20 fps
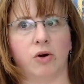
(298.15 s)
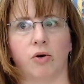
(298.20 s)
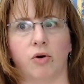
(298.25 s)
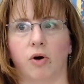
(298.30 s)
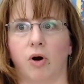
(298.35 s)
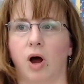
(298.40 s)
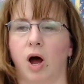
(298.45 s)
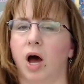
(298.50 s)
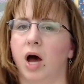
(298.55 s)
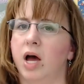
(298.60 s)

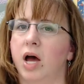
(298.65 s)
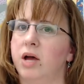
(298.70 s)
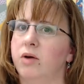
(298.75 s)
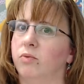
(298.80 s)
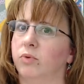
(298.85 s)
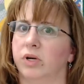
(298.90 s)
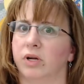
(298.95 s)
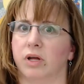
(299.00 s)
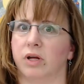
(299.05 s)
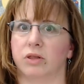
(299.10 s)
or I
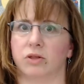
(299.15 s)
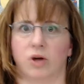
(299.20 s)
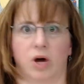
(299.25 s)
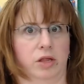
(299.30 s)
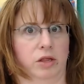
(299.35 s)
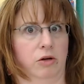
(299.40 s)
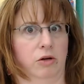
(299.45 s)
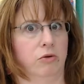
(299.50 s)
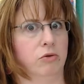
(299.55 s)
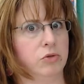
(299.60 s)
wouldn't have
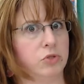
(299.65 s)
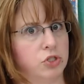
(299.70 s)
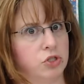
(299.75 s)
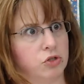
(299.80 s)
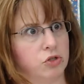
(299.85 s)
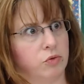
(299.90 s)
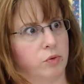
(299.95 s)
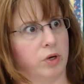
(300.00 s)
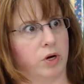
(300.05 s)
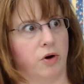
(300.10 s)
thought those
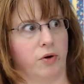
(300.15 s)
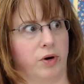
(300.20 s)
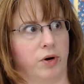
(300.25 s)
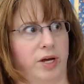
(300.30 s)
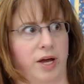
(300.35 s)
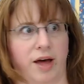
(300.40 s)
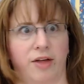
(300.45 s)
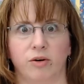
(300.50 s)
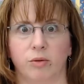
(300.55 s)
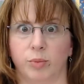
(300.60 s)
two would go
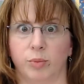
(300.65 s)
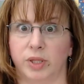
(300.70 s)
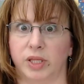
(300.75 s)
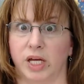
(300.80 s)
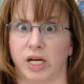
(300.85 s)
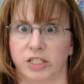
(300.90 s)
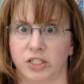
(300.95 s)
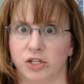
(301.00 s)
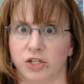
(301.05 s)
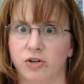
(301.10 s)
together, but
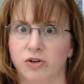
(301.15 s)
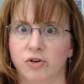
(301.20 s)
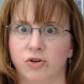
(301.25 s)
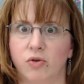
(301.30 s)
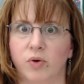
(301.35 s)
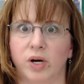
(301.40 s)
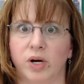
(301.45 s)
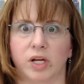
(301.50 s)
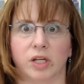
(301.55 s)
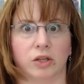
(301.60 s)
they
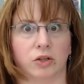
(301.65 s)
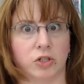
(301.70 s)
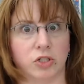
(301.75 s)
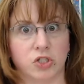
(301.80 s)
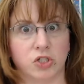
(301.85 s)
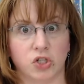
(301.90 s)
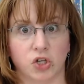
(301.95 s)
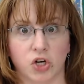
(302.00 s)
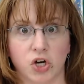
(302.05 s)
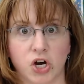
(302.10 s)
do, and it
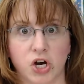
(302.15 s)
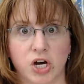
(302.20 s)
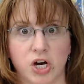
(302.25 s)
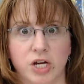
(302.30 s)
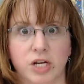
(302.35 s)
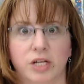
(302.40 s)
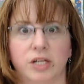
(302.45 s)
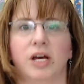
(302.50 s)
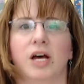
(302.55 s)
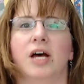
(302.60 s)
looks
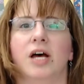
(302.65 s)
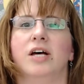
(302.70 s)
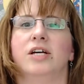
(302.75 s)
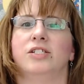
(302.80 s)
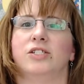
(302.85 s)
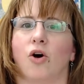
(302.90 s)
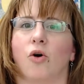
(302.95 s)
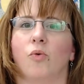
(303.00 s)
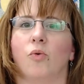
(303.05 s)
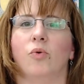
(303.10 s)
good.
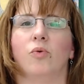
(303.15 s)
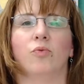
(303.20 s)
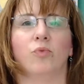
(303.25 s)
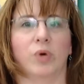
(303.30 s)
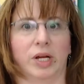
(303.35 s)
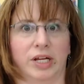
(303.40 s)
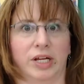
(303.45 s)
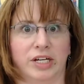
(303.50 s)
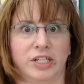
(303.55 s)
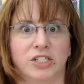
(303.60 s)
So
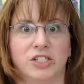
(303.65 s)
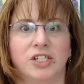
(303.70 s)
really,